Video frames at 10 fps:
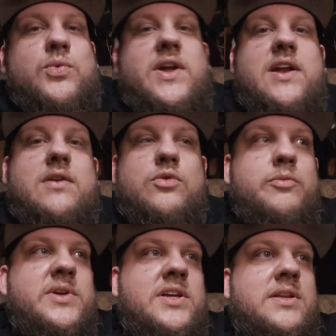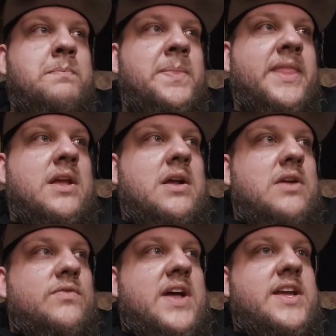sweet here in a little bit.
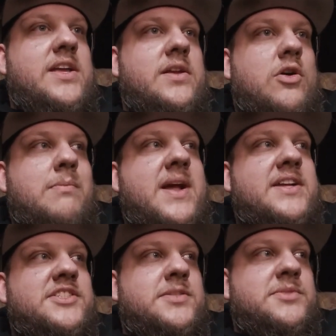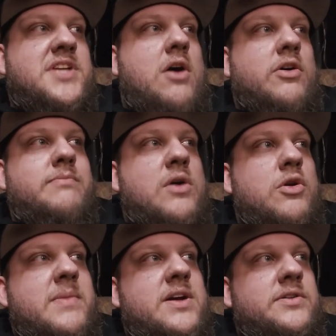They are making some solid
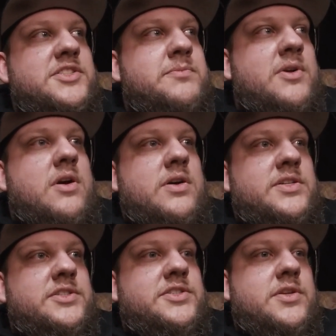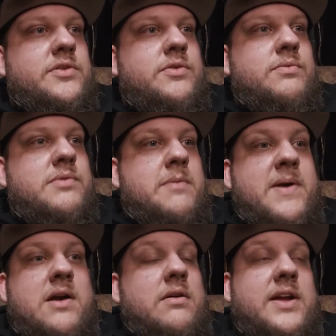motor mounts because you
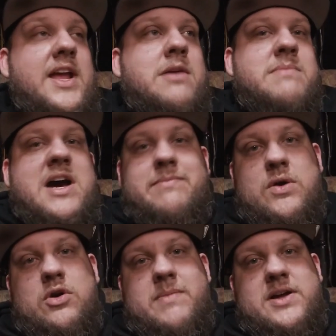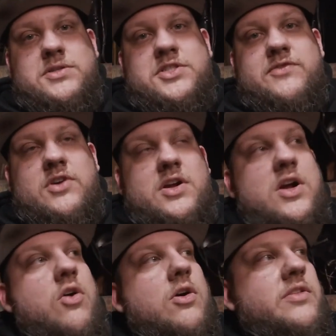apparently can't buy motor mounts for a
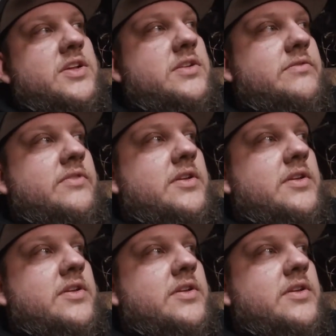car that...